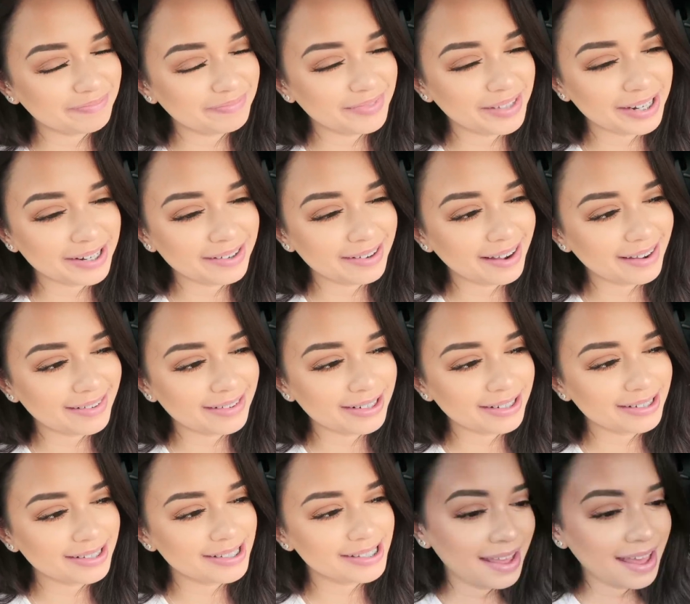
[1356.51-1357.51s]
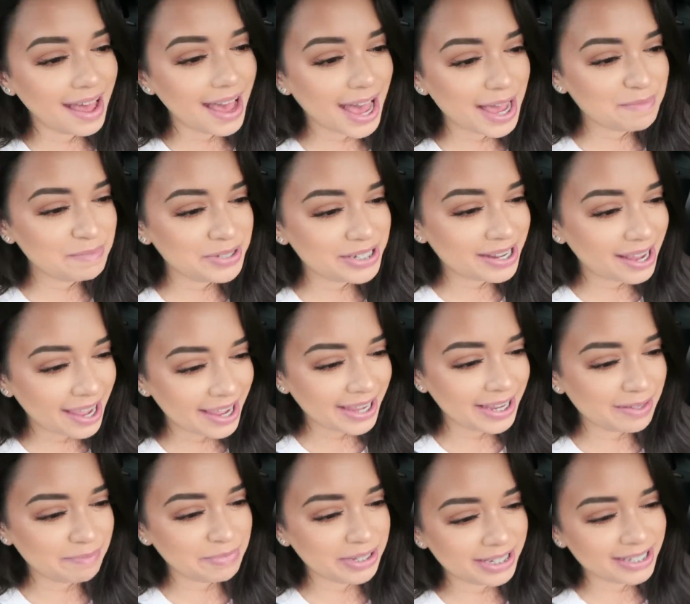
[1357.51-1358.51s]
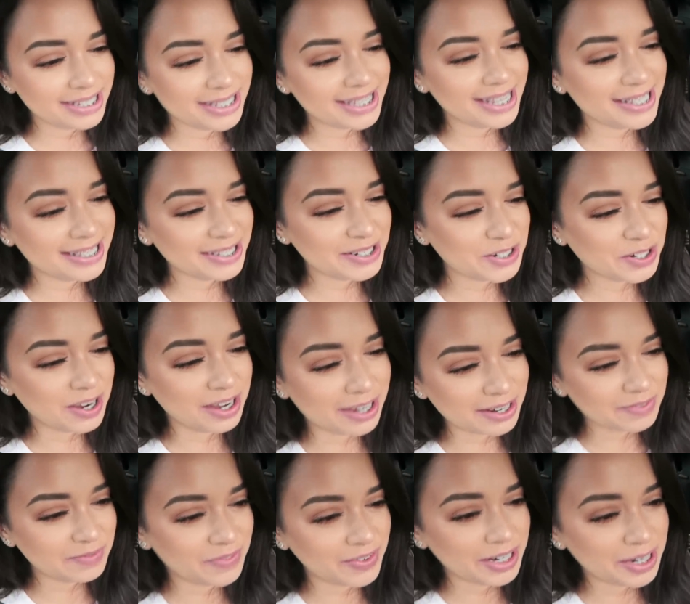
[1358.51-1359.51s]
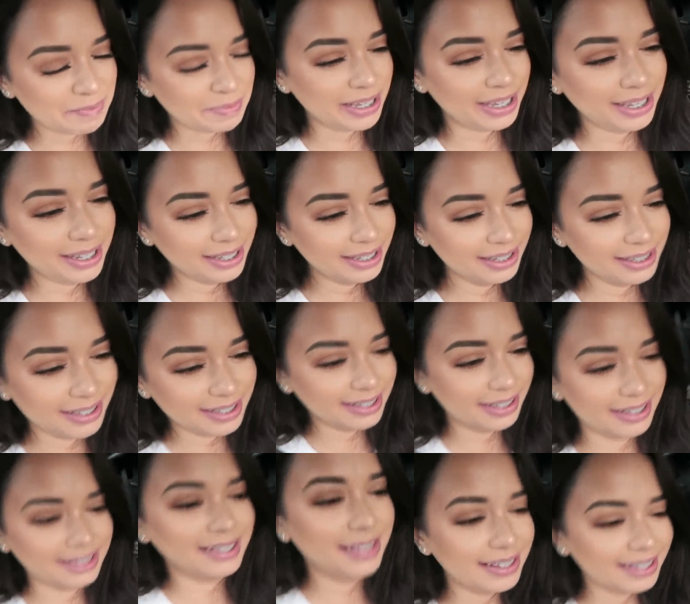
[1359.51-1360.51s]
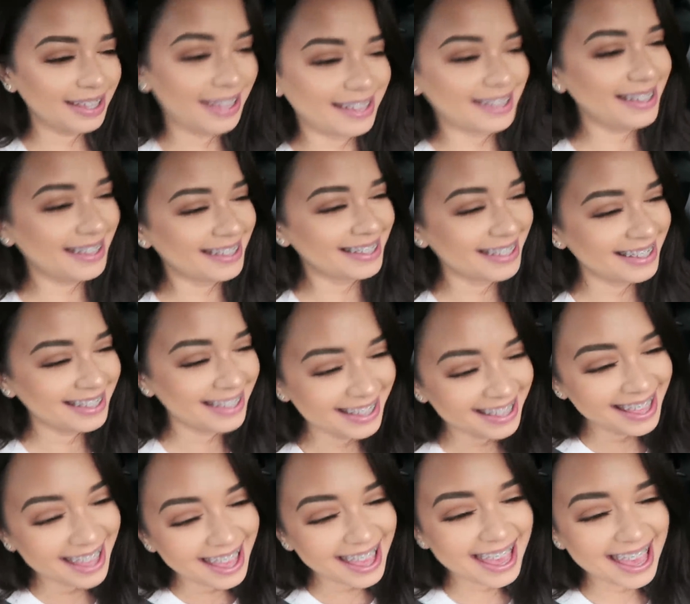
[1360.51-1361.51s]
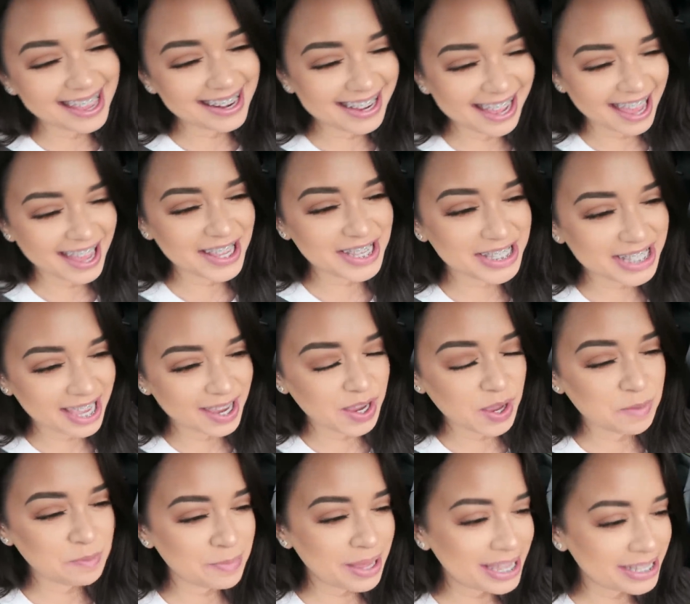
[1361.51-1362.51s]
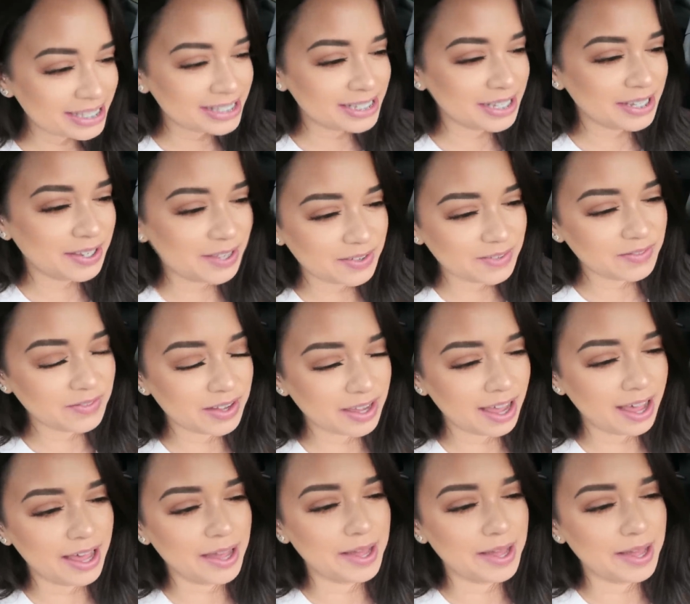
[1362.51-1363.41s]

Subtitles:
You know how it is. I'm dying because there's a truck in front of me and it has like a massive